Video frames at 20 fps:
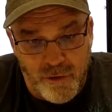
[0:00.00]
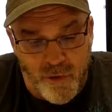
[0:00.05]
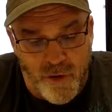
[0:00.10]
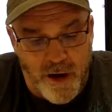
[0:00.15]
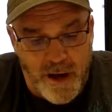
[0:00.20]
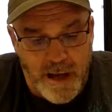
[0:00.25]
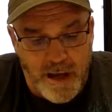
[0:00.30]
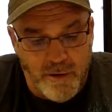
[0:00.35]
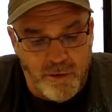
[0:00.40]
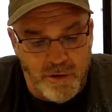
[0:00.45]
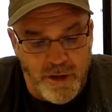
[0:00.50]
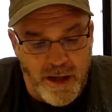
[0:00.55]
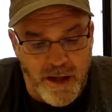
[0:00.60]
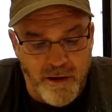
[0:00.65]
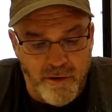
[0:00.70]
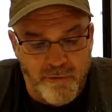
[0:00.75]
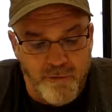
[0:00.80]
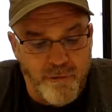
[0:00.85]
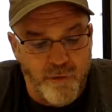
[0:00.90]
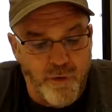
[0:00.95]
to our
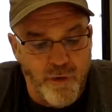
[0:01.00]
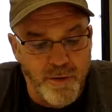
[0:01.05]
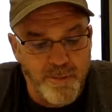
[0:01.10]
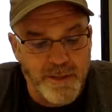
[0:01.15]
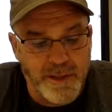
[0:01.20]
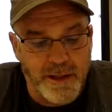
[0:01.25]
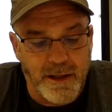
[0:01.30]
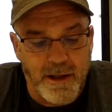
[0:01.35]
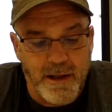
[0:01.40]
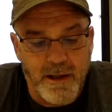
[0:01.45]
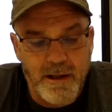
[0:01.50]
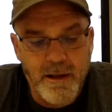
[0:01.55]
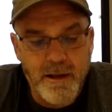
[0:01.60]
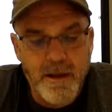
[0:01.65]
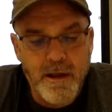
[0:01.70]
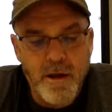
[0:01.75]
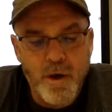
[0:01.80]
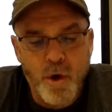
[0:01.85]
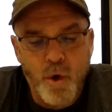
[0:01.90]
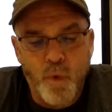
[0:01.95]
outlier formula.
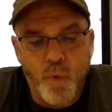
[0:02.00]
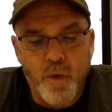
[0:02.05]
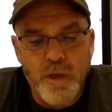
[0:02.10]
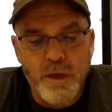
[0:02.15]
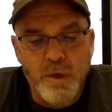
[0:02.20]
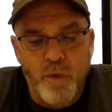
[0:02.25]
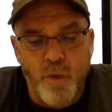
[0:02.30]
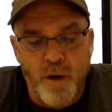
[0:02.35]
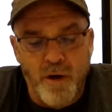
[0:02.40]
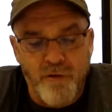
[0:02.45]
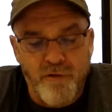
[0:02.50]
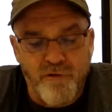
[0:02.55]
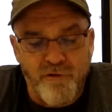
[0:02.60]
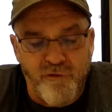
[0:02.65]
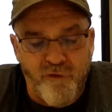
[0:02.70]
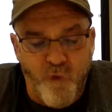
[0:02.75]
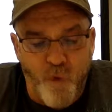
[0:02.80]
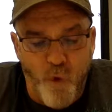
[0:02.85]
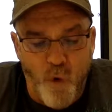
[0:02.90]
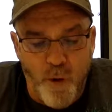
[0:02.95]
We want
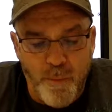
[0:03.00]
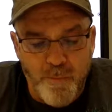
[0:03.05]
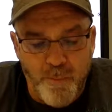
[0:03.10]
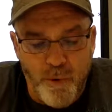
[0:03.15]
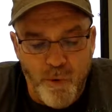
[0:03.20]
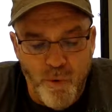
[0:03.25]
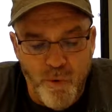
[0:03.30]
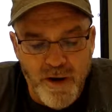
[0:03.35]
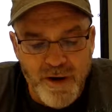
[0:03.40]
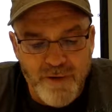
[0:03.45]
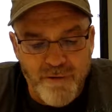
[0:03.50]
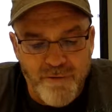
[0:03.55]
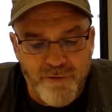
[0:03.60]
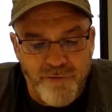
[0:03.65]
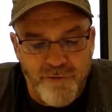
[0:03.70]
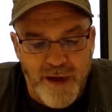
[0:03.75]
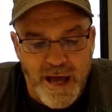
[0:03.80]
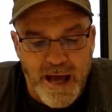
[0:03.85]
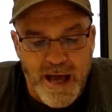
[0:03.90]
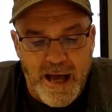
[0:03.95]

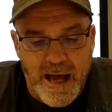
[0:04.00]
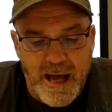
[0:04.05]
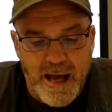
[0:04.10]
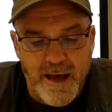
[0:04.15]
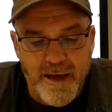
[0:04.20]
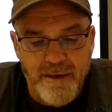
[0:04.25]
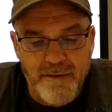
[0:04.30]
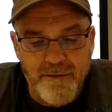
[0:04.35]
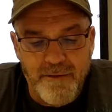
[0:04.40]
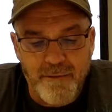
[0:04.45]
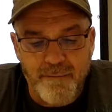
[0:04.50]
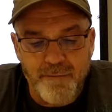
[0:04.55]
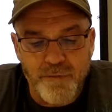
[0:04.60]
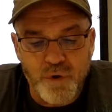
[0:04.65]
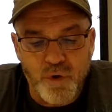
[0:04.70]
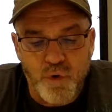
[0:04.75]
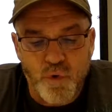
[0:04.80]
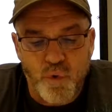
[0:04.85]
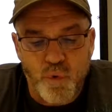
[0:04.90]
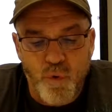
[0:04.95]
4.5
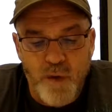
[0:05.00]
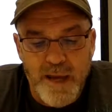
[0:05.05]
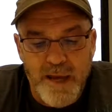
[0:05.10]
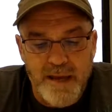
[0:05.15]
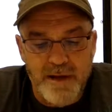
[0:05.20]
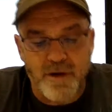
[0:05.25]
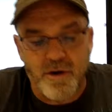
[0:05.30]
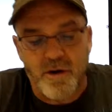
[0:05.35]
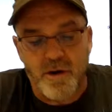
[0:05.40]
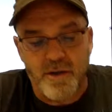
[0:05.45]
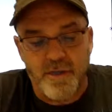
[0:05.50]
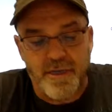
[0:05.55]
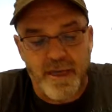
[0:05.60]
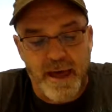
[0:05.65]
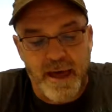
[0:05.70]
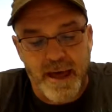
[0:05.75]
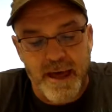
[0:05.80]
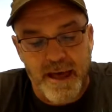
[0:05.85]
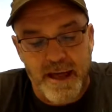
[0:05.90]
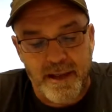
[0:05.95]
greater
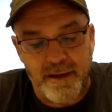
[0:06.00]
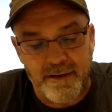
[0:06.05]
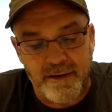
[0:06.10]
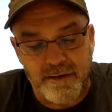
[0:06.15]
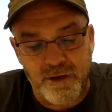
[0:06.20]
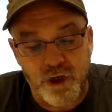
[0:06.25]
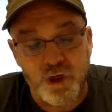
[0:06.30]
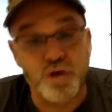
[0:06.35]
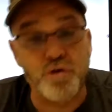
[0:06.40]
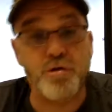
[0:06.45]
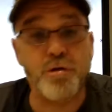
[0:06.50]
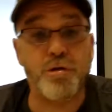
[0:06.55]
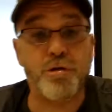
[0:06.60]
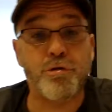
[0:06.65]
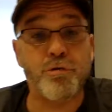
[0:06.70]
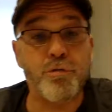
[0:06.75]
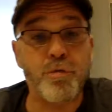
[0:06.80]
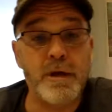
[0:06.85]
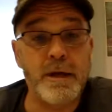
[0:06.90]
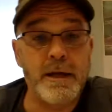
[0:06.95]
than
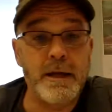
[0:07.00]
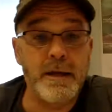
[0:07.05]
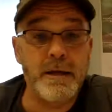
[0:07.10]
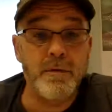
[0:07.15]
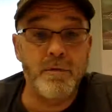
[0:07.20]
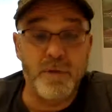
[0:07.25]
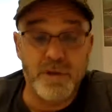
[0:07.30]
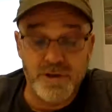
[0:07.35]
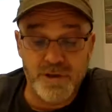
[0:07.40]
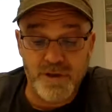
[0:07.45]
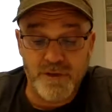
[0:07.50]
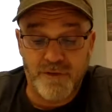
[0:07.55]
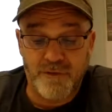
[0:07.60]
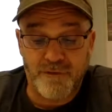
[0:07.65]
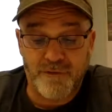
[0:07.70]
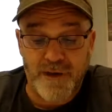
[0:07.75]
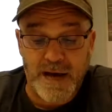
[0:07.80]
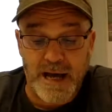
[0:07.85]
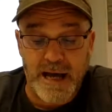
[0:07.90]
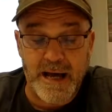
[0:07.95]
Q3, which
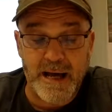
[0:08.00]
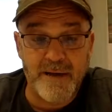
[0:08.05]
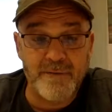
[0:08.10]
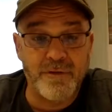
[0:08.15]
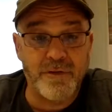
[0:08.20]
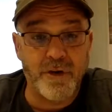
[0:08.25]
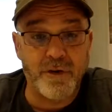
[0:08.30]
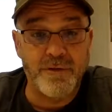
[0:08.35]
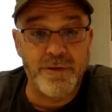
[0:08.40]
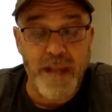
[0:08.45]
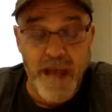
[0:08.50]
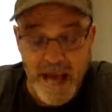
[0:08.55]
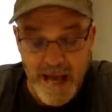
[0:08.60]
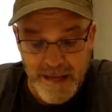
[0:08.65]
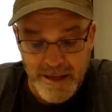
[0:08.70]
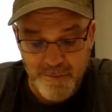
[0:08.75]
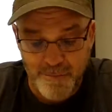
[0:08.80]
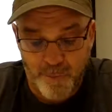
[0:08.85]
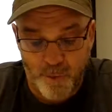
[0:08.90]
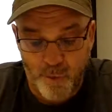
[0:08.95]
is 5, so
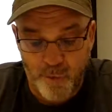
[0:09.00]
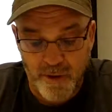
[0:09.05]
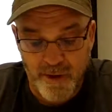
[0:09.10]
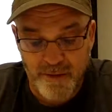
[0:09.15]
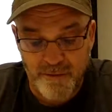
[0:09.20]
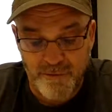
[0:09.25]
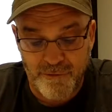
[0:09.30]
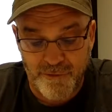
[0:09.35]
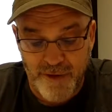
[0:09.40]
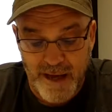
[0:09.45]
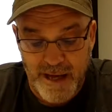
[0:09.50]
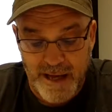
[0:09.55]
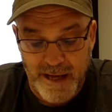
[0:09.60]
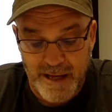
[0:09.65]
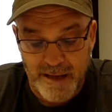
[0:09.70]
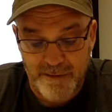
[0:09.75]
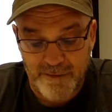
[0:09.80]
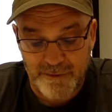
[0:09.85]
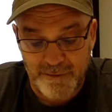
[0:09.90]
9.5.